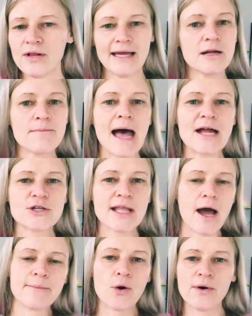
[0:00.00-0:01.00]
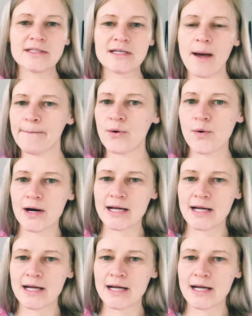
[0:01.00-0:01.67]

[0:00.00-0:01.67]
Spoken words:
I can imagine that I'm going to get bored